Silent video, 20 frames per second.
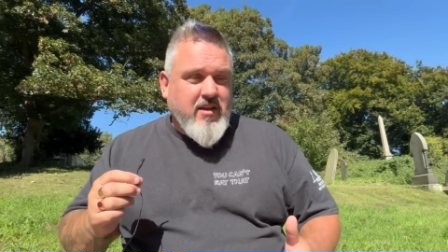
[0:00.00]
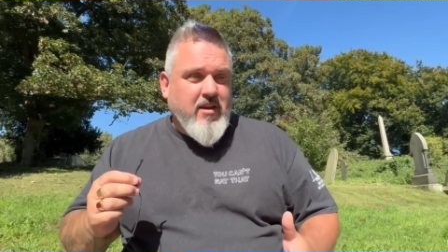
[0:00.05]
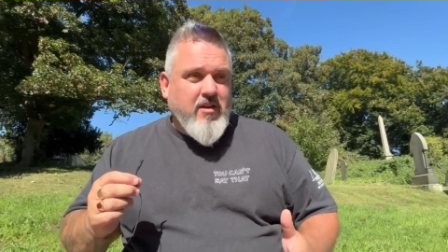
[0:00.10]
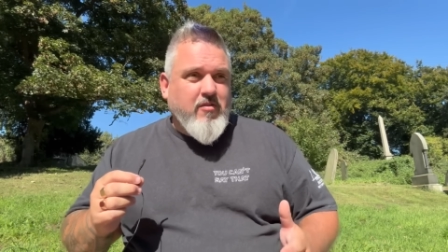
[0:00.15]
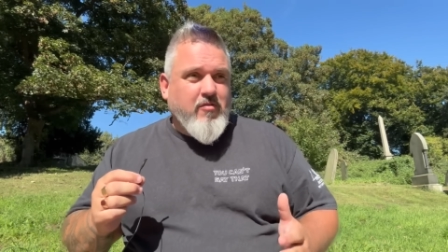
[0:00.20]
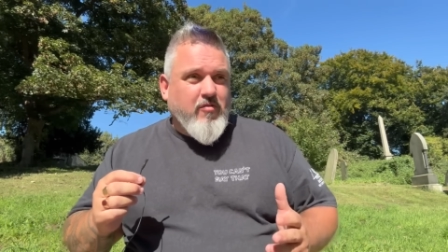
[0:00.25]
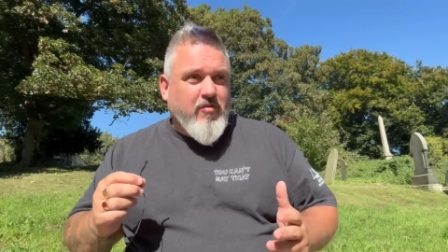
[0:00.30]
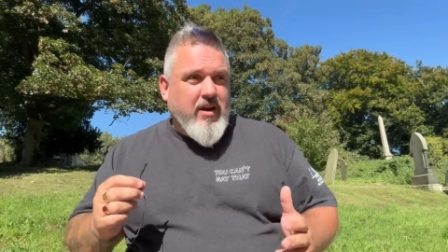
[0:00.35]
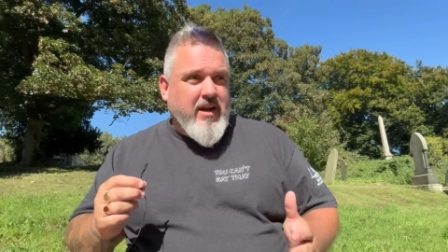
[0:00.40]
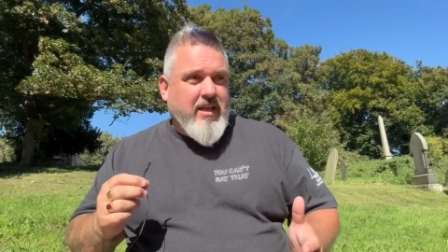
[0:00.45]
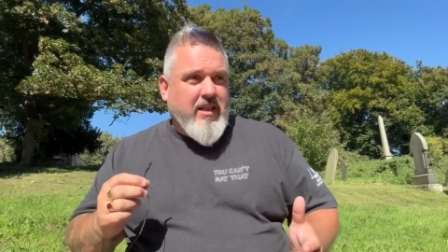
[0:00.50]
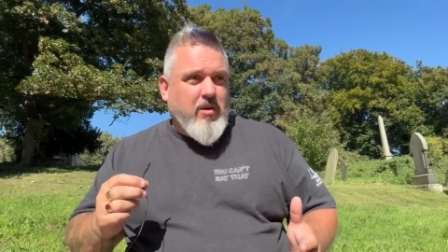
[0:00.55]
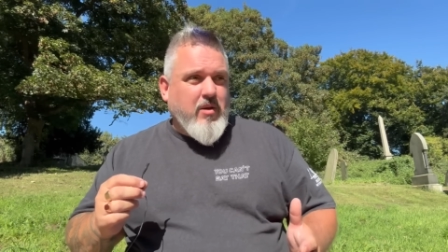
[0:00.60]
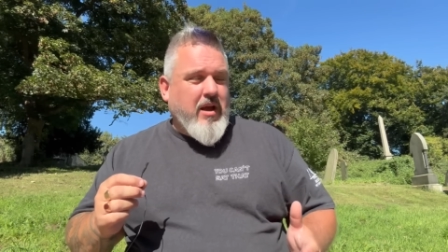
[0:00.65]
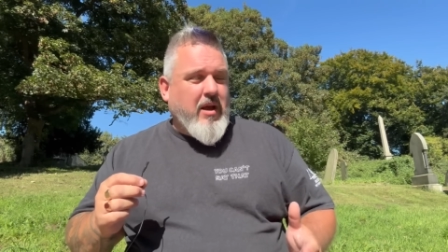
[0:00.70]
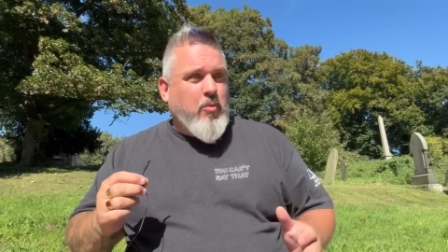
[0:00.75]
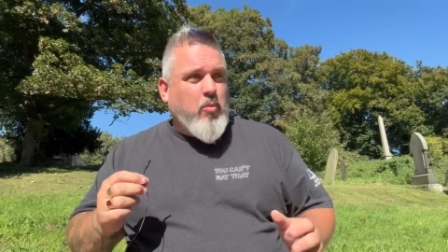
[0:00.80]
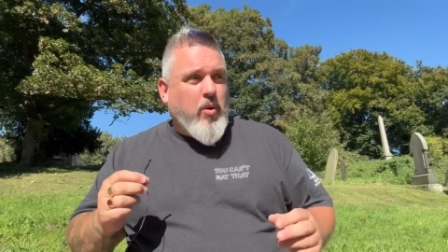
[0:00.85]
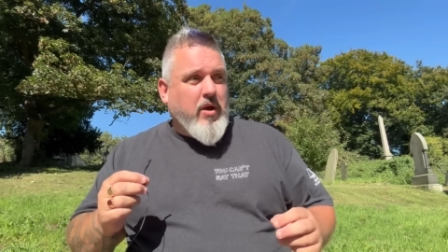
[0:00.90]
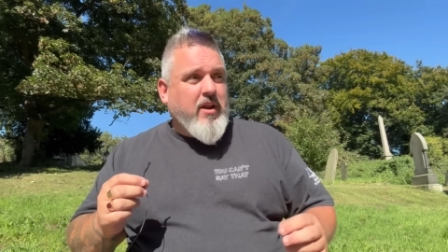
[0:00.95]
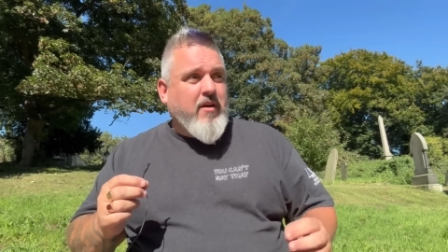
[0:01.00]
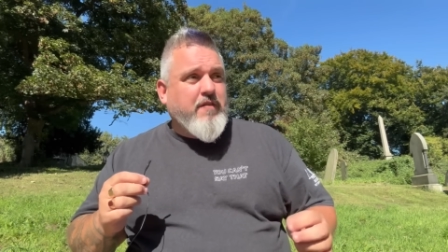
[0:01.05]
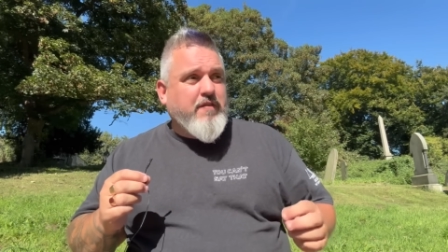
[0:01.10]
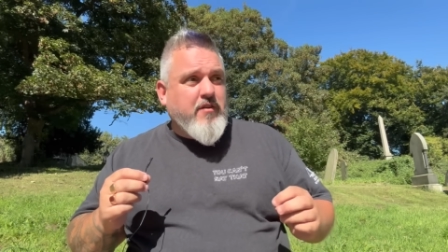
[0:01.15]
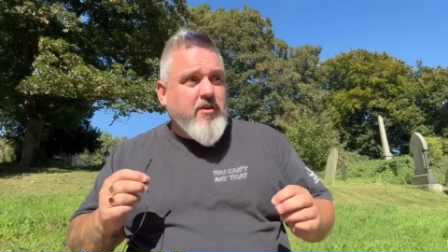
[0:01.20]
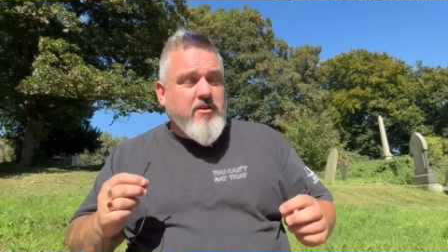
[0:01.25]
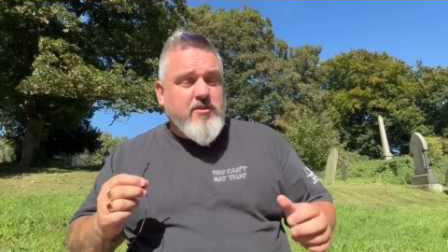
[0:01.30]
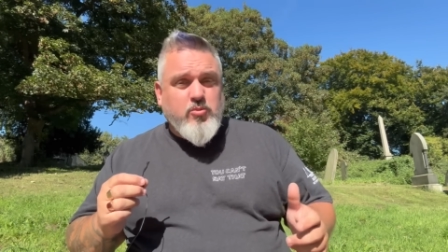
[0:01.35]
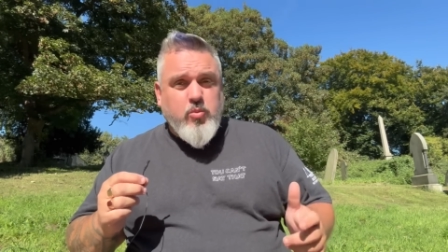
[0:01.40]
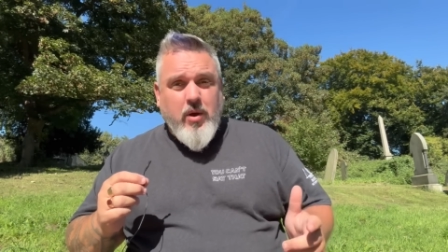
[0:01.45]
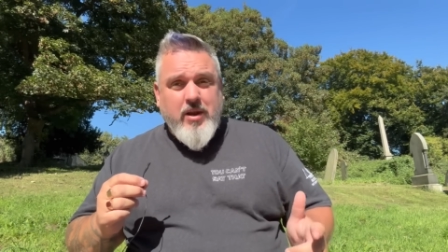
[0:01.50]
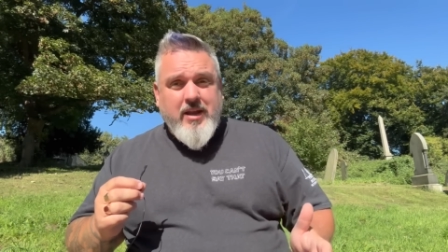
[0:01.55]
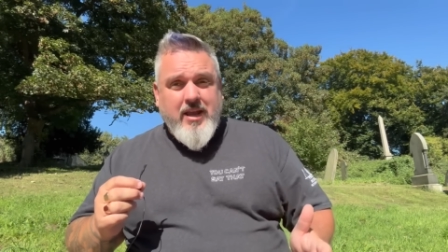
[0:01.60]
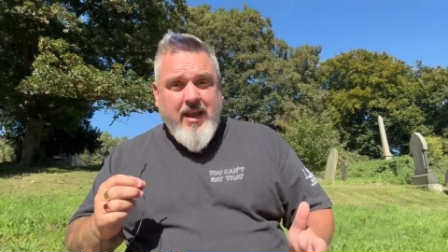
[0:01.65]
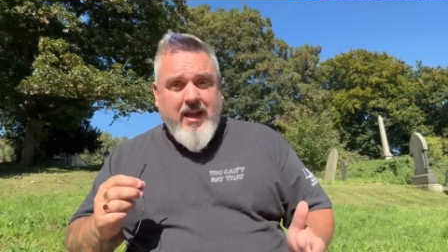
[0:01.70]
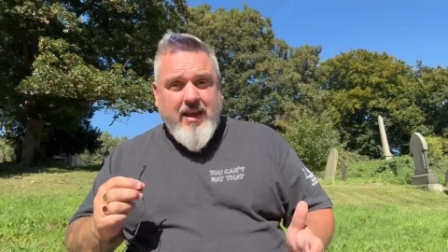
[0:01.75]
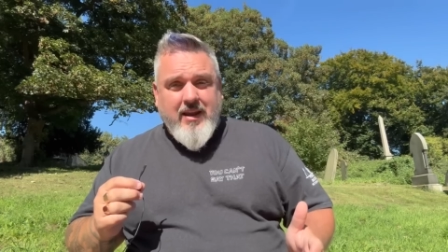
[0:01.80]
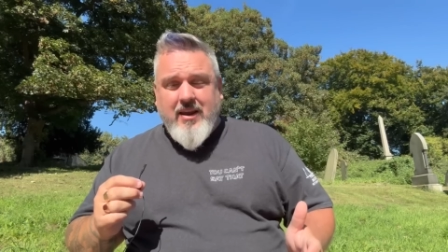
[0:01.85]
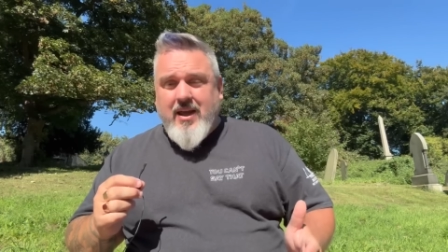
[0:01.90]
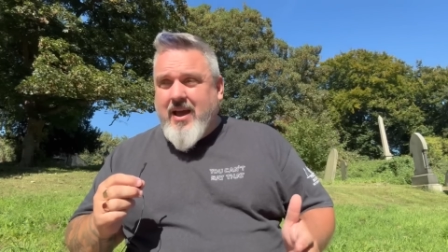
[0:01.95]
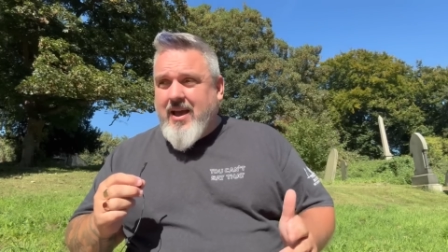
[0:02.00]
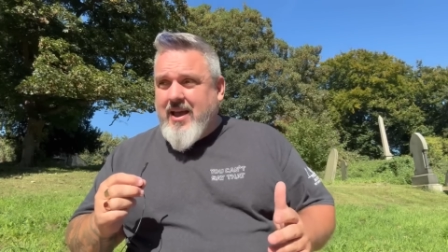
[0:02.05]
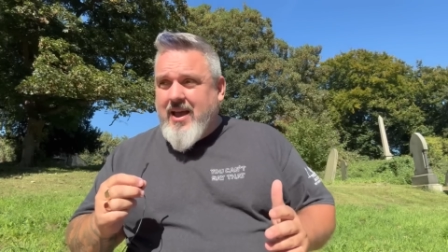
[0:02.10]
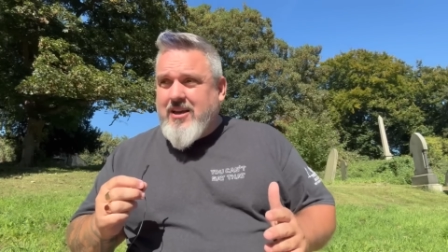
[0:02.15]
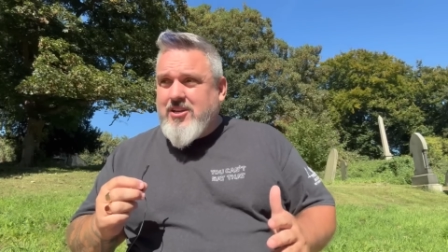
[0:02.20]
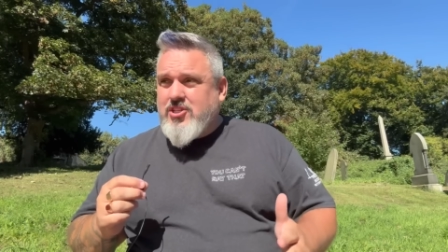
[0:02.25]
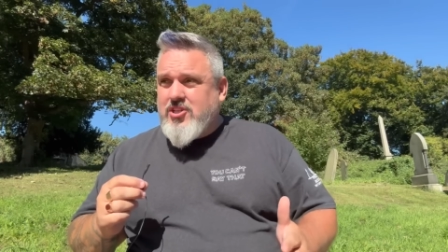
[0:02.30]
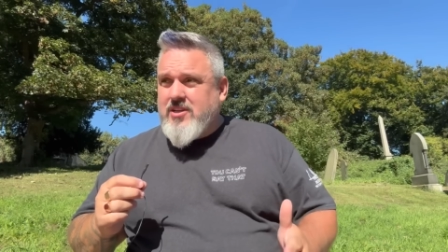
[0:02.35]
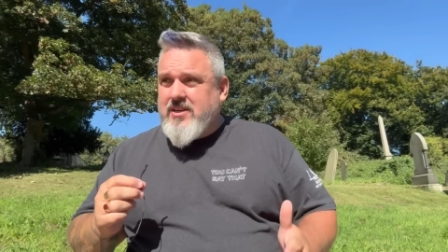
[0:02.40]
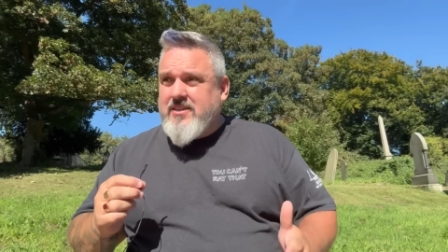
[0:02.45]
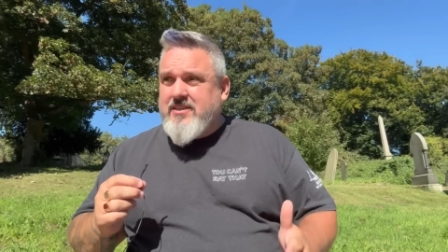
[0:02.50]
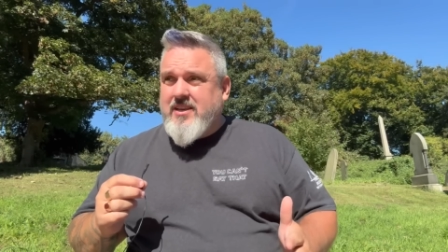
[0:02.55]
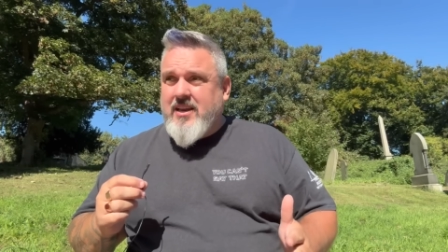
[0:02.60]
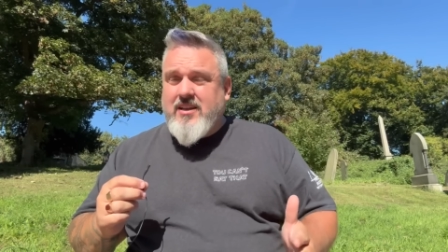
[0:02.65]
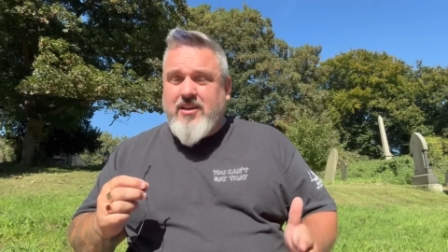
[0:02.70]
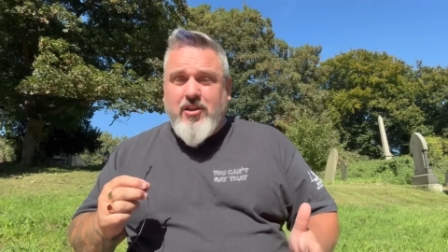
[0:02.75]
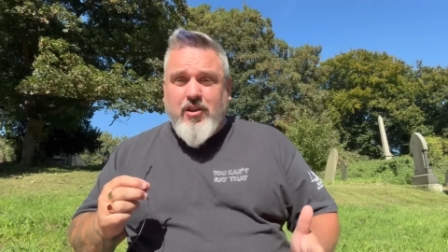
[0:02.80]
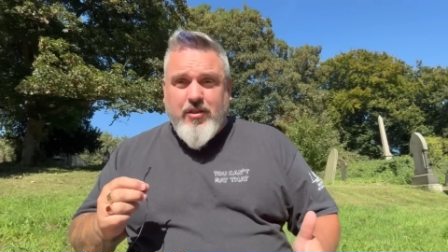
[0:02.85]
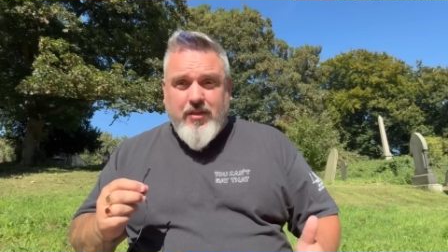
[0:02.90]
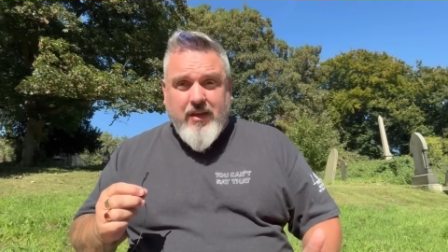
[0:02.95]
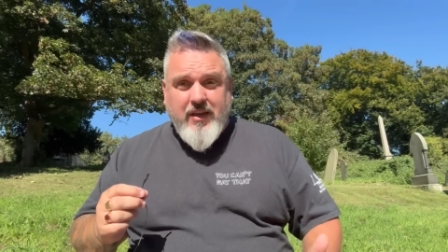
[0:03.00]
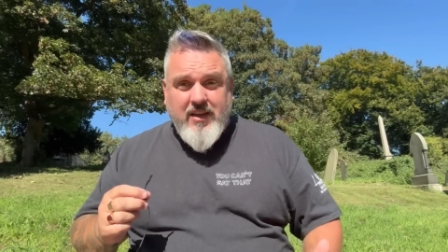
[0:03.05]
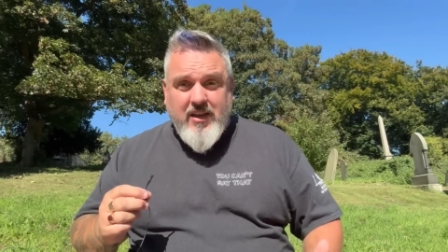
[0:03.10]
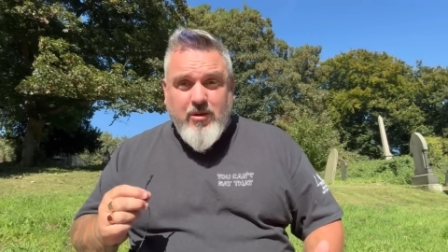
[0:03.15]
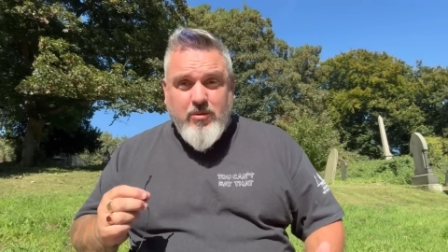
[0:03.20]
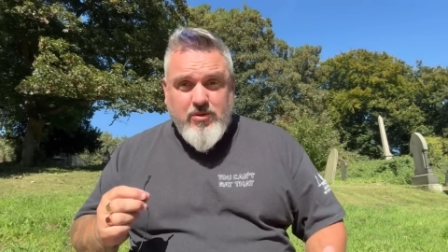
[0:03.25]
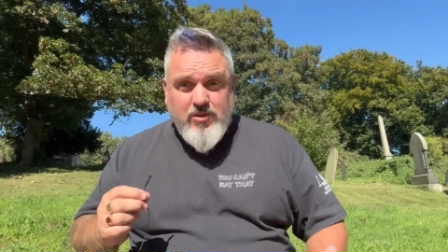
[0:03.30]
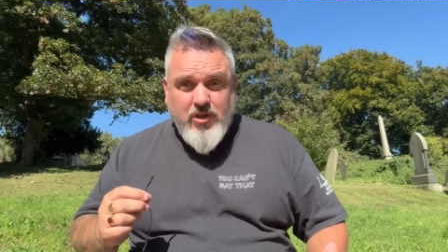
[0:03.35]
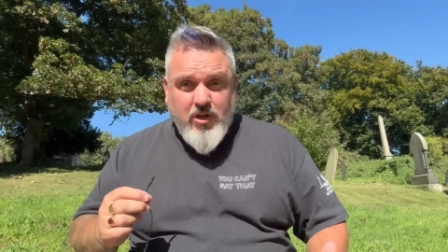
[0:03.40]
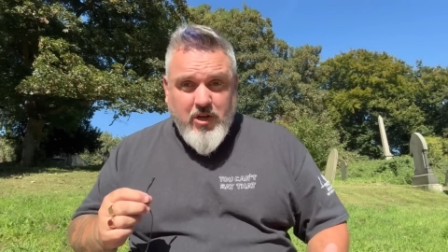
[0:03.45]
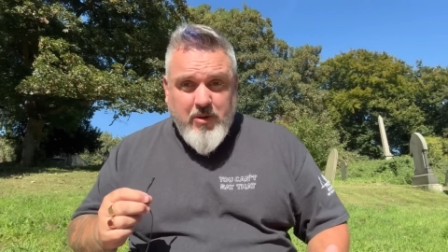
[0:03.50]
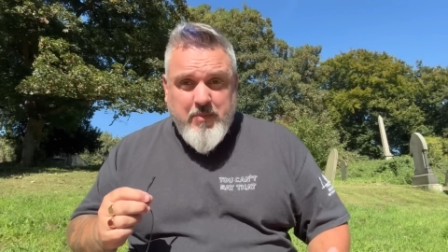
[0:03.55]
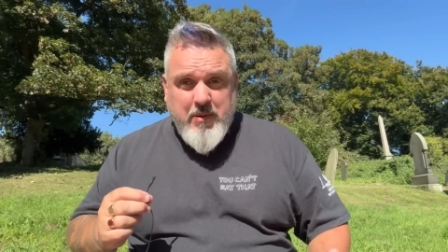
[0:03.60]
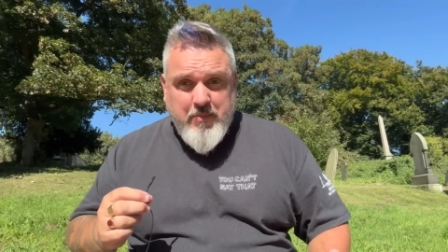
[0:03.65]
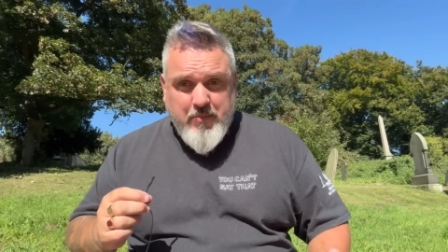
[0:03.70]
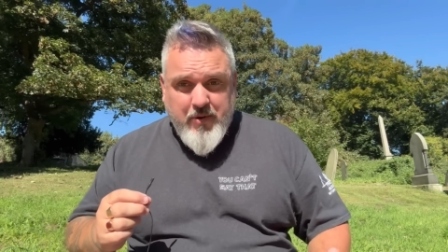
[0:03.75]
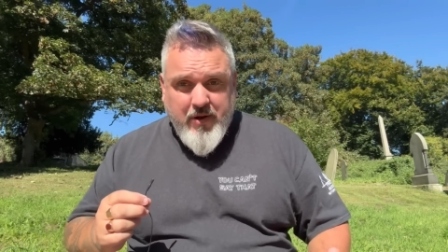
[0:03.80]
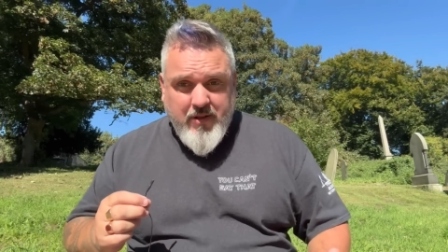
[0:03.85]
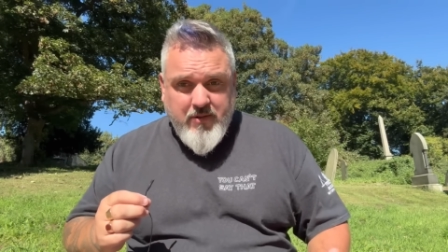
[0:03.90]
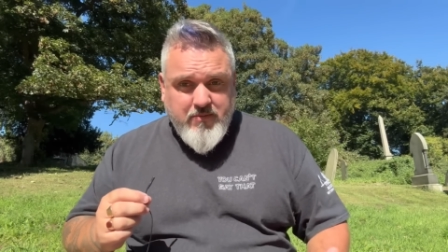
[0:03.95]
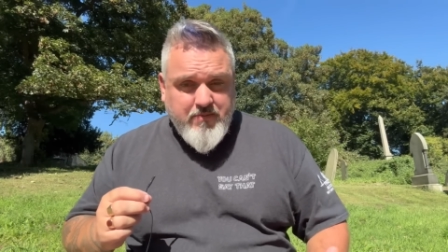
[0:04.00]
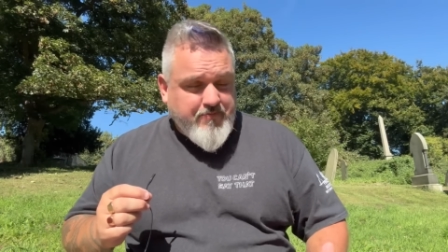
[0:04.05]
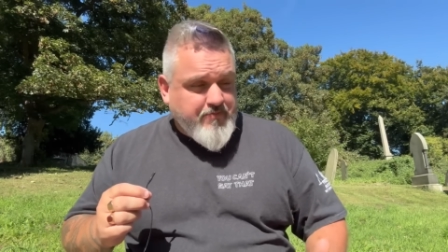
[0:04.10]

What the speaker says: Really, when I first went in, I actually didn't think it was going to be brill.